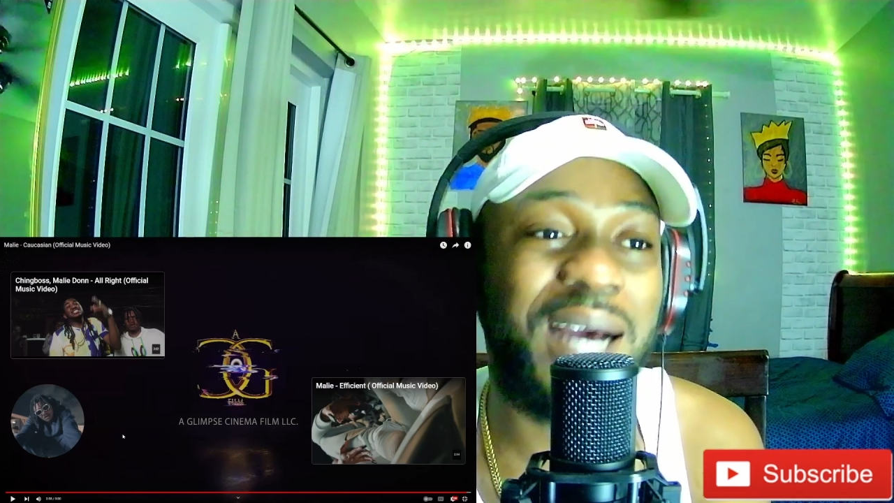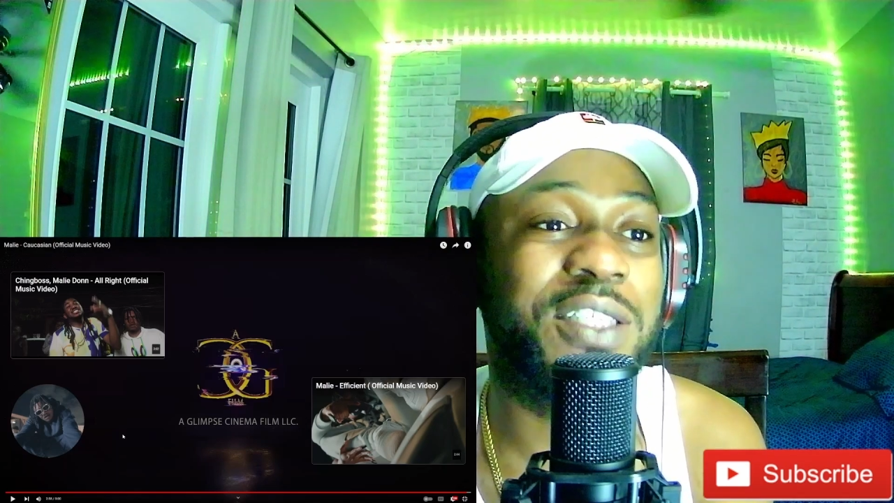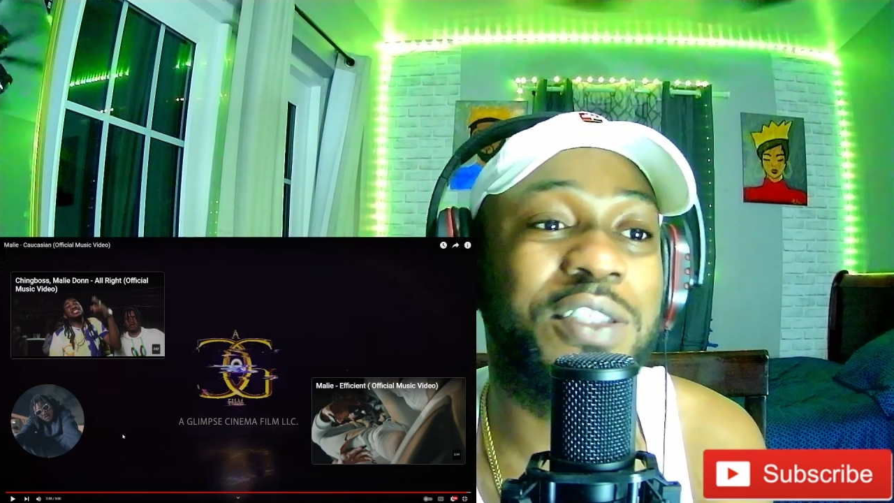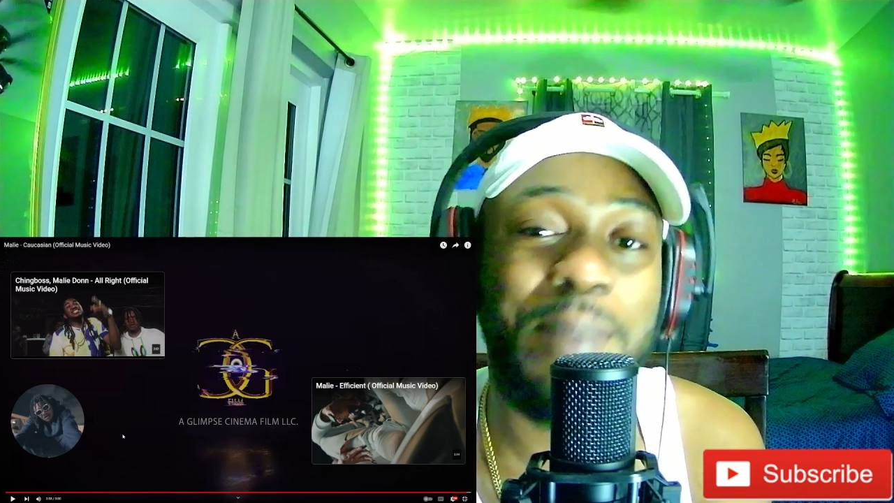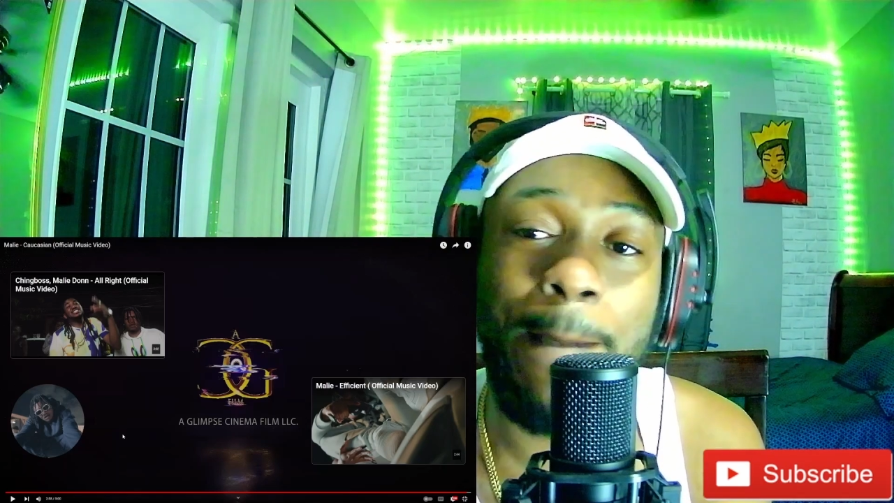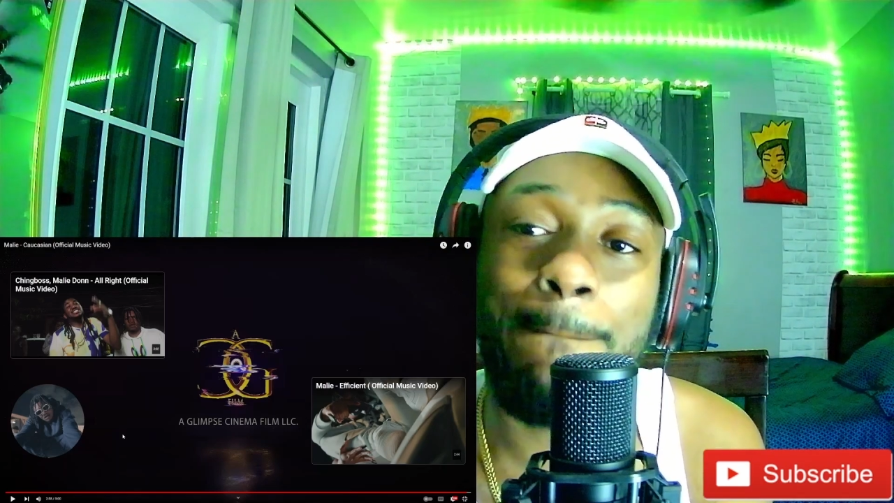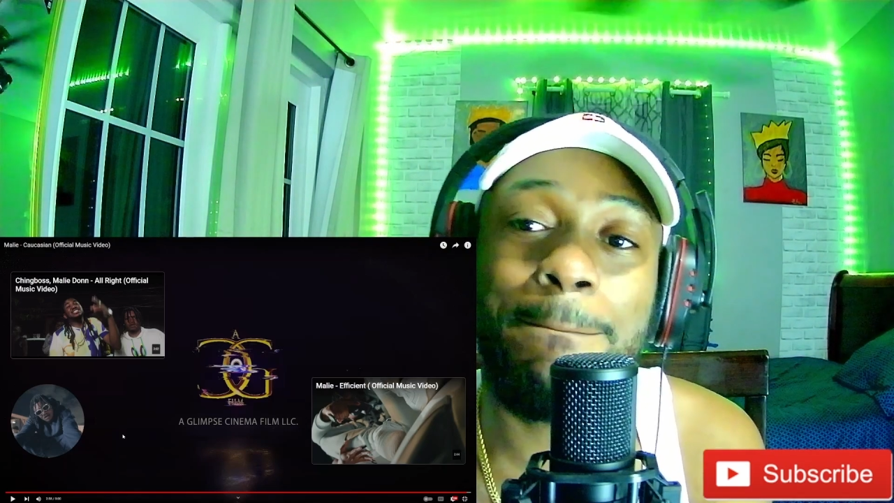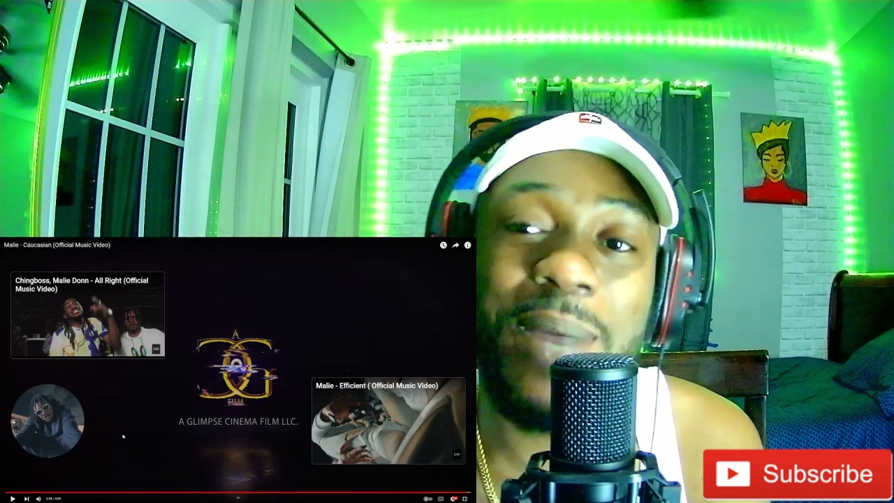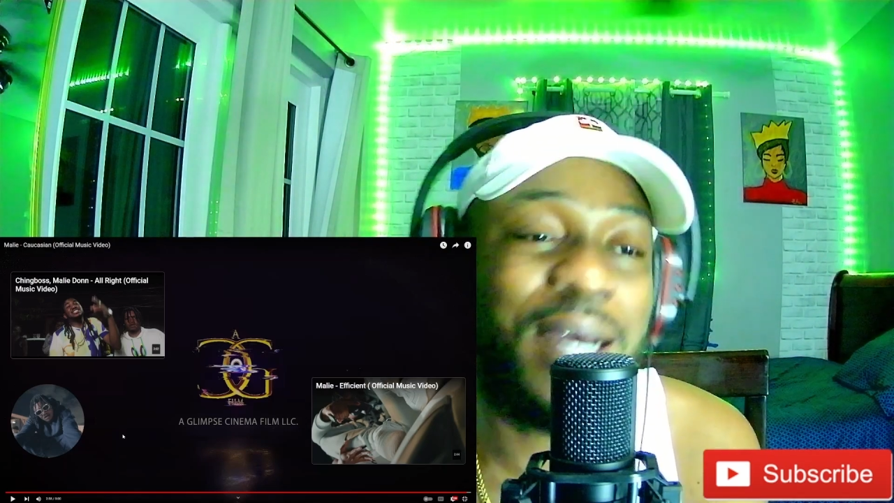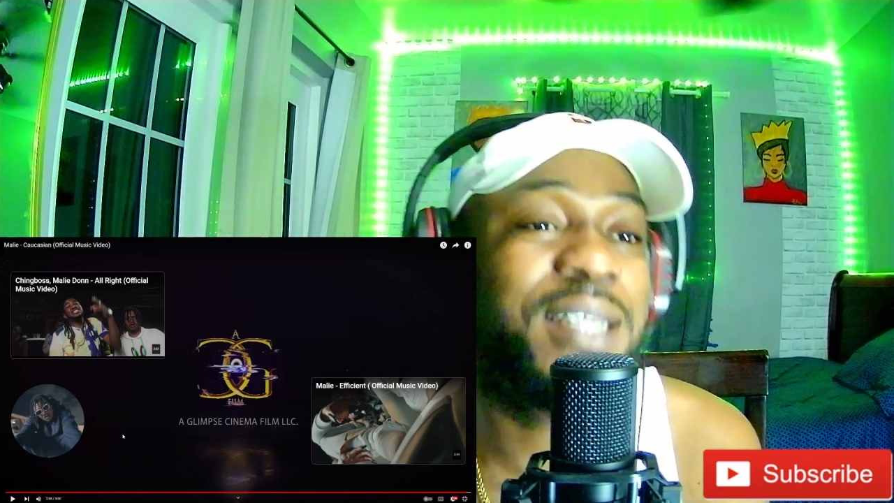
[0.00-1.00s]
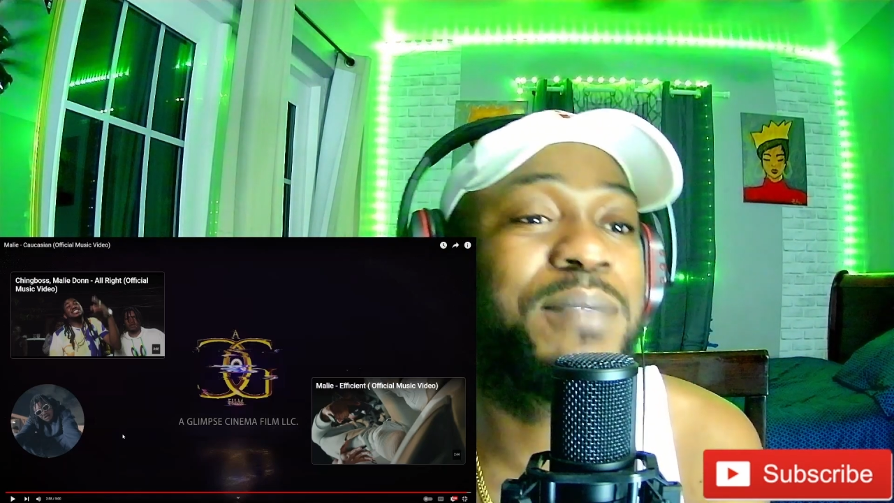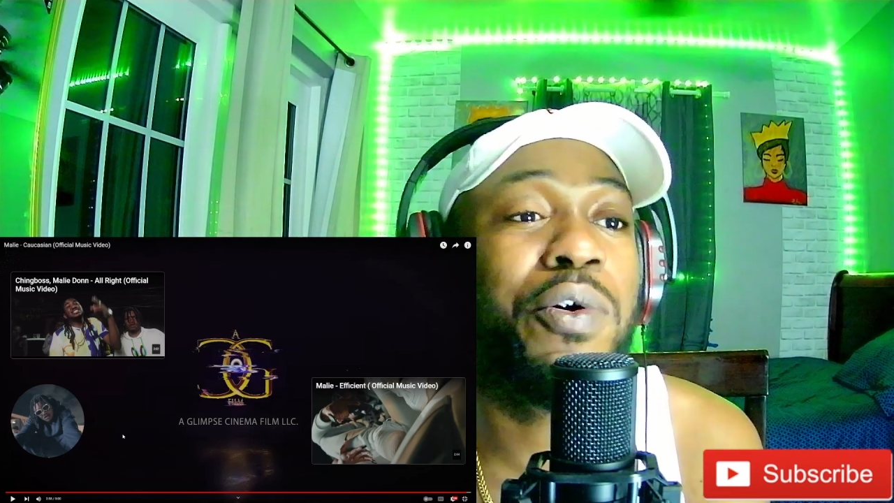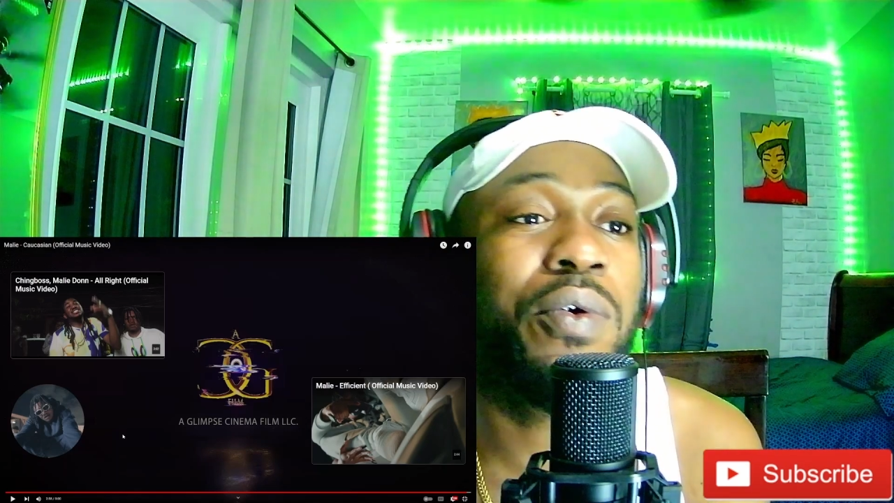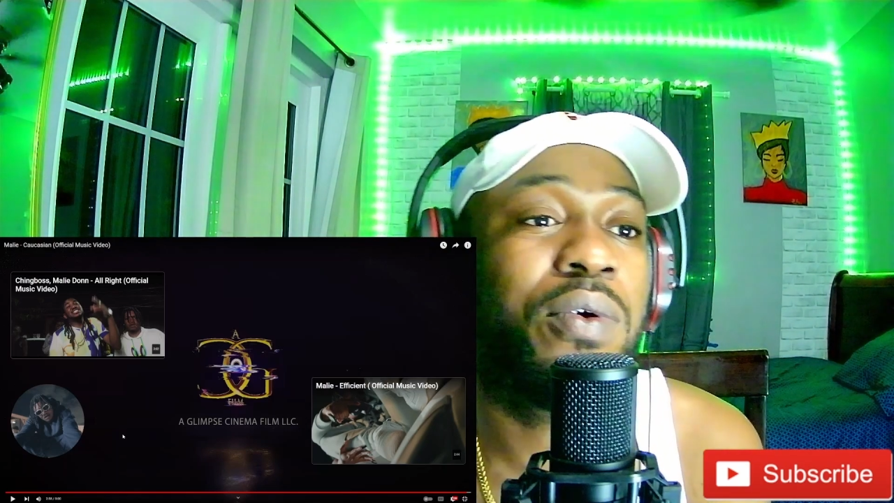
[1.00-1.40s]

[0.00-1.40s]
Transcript: Just make bangers, bro.